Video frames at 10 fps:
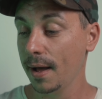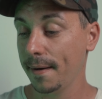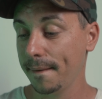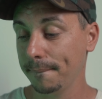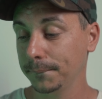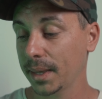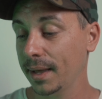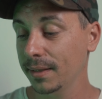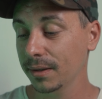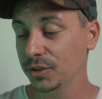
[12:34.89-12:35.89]
Um,
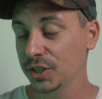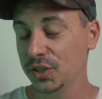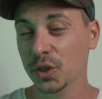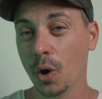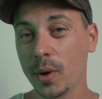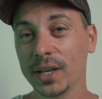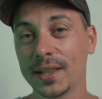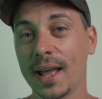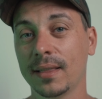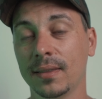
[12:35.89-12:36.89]
and just knowing
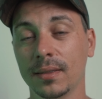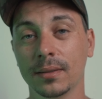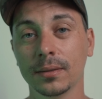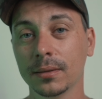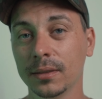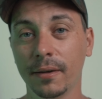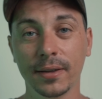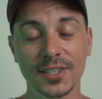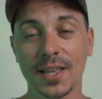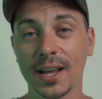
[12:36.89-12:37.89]
that the
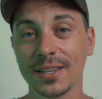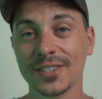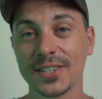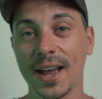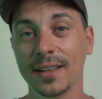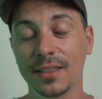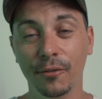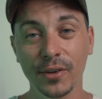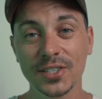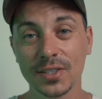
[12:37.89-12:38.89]
stack inside the
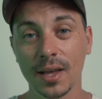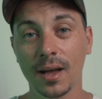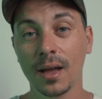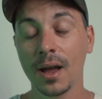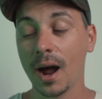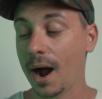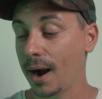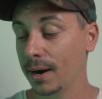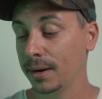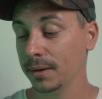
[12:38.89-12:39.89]
Vista
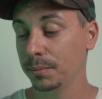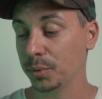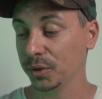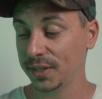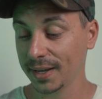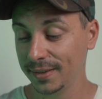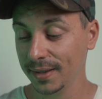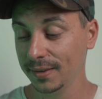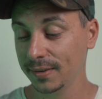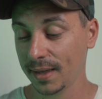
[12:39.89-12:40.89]
are
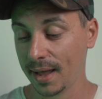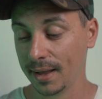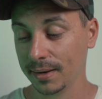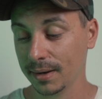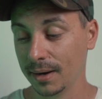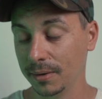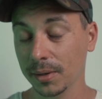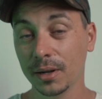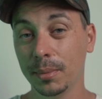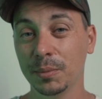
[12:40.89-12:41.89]
protected and are a
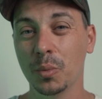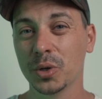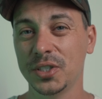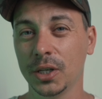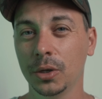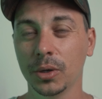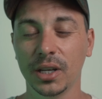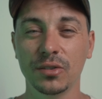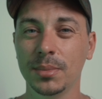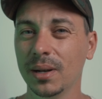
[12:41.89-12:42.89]
little bit more secure
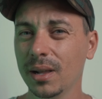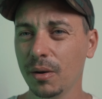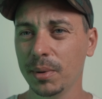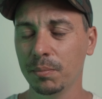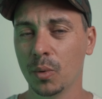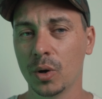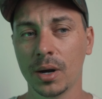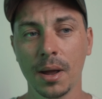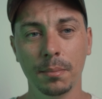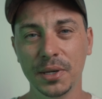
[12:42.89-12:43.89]
gives me a little bit
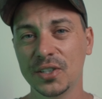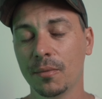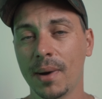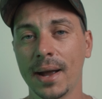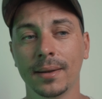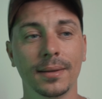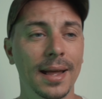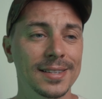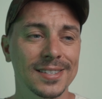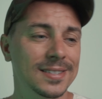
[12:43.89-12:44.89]
more peace of mind.
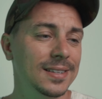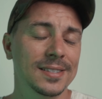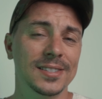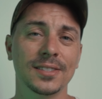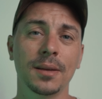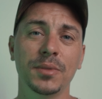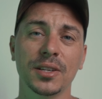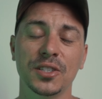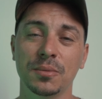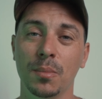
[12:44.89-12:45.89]
It's it's
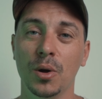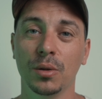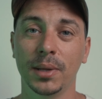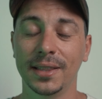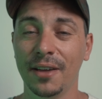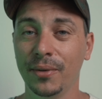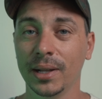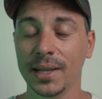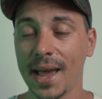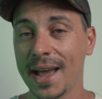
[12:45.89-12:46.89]
something small, but
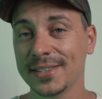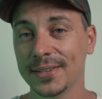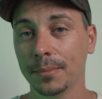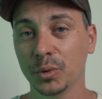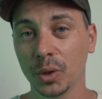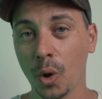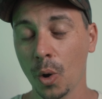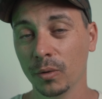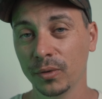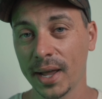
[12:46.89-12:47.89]
definitely adds up to the
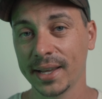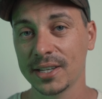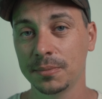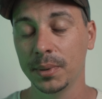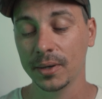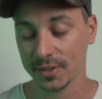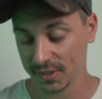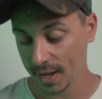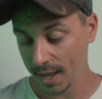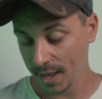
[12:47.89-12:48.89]
whole flying
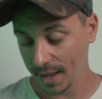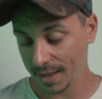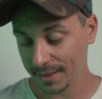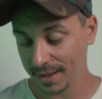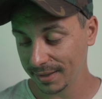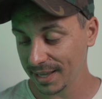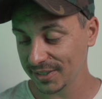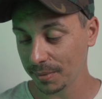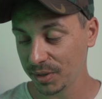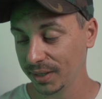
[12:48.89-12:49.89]
experience, and uh, that's
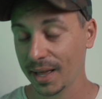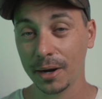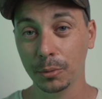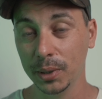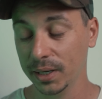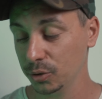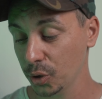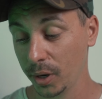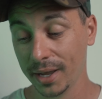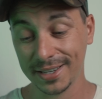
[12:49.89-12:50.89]
something that I really
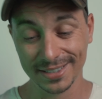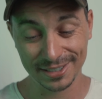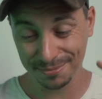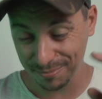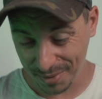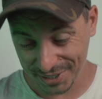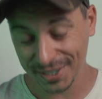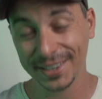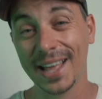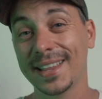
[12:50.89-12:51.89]
enjoy,
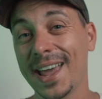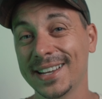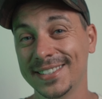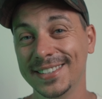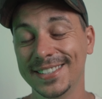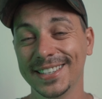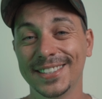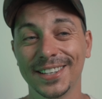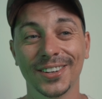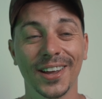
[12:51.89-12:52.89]
especially that X T
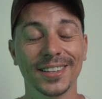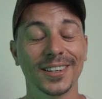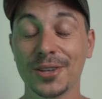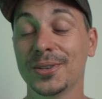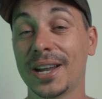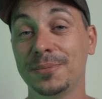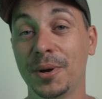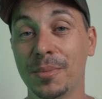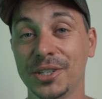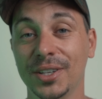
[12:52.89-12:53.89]
sixty connector. So that's
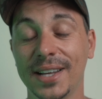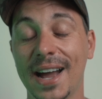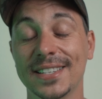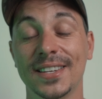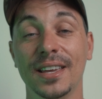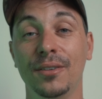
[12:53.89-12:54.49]
pretty much it, guys.